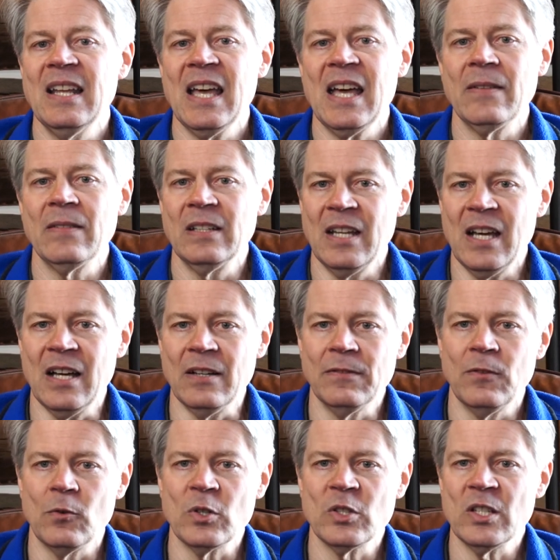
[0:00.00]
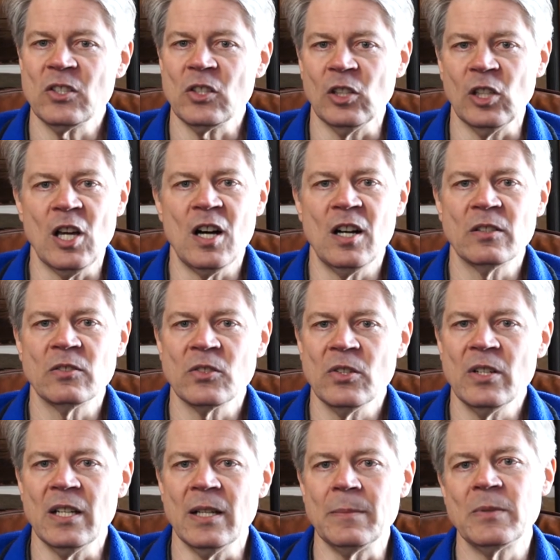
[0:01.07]
have enough for such a long
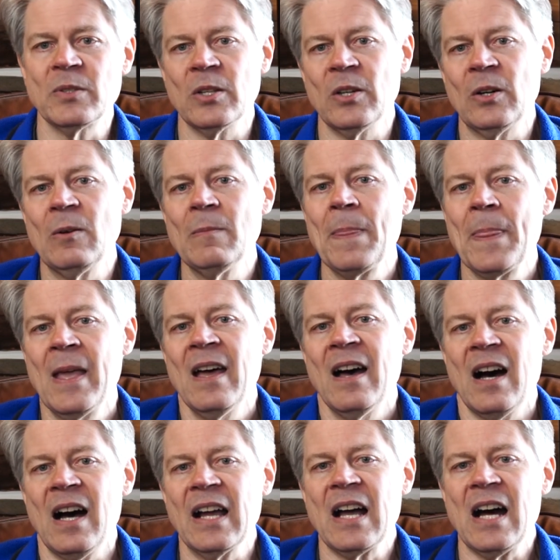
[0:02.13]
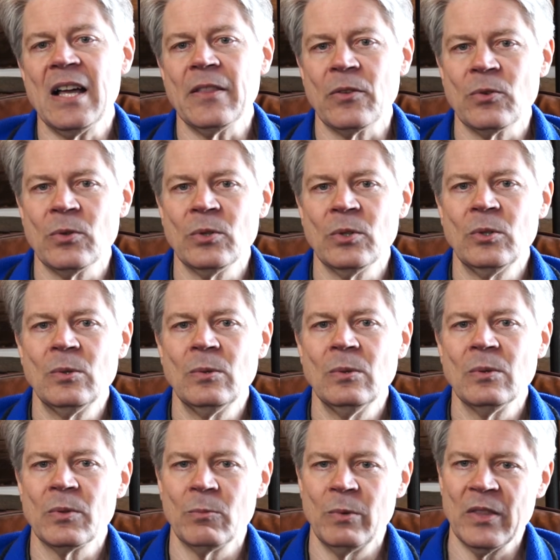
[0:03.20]
trip, so I got through
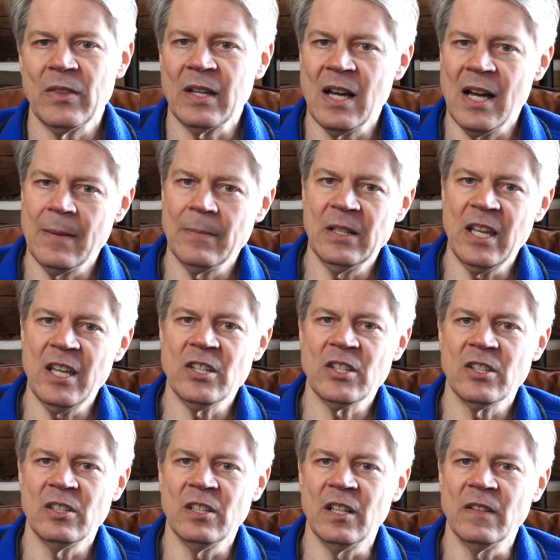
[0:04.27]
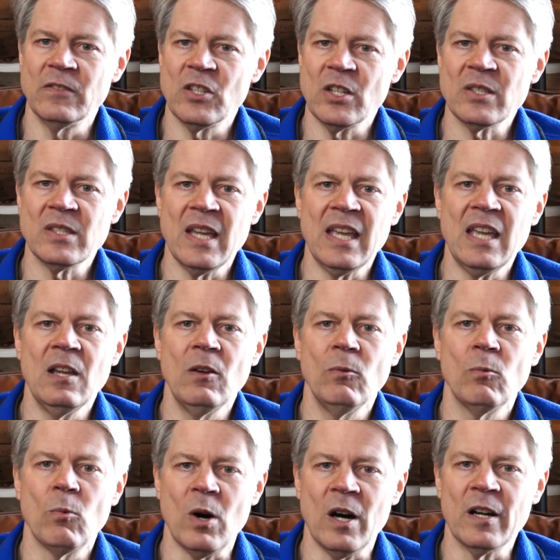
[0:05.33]
with a combination of just
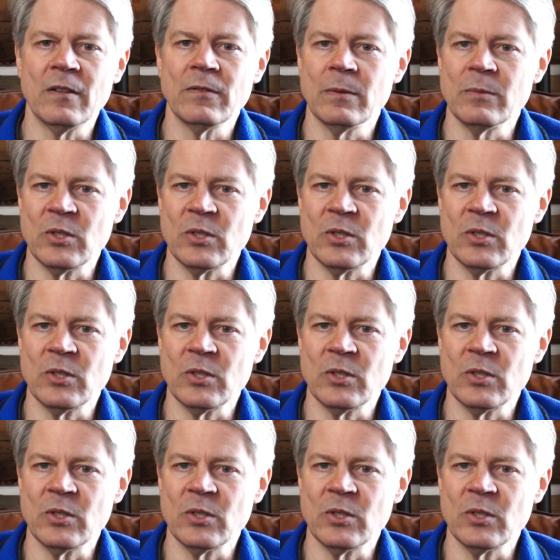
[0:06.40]
taking water from